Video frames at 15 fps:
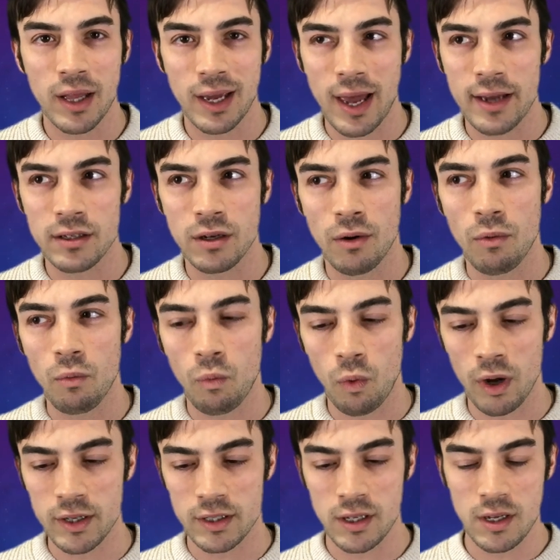Like I don't
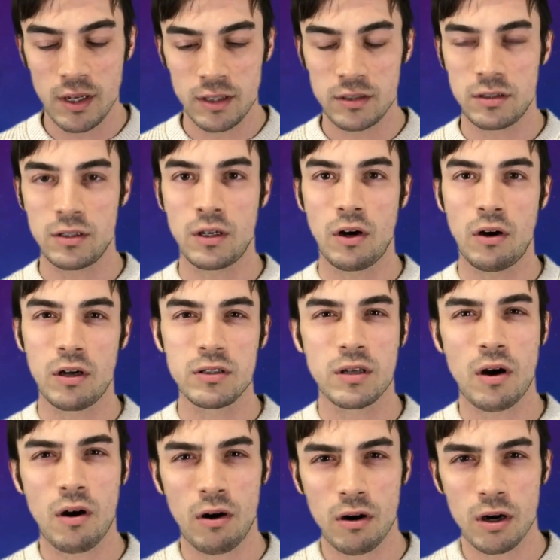want to cause
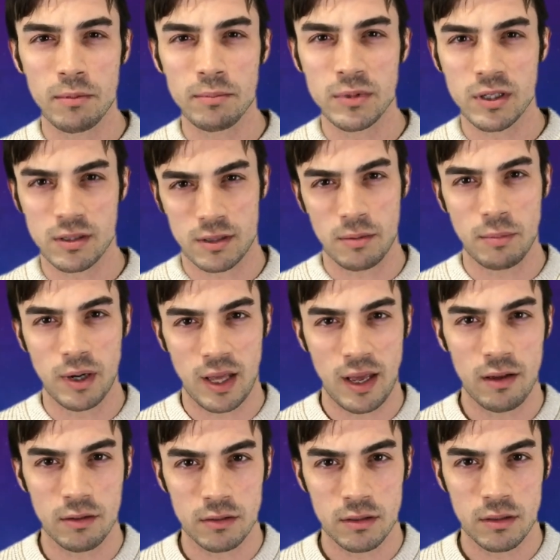harm to somebody
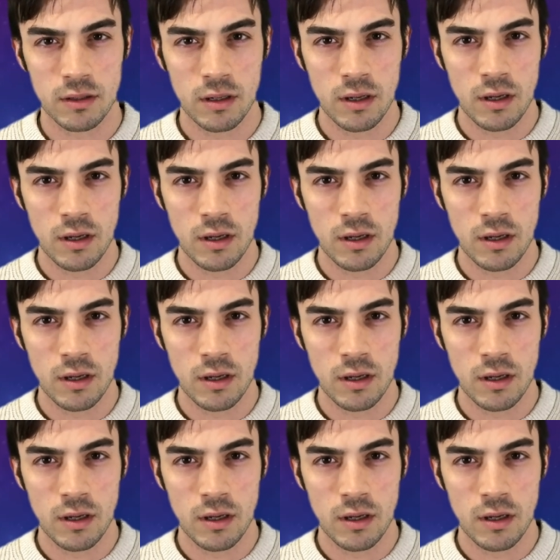else.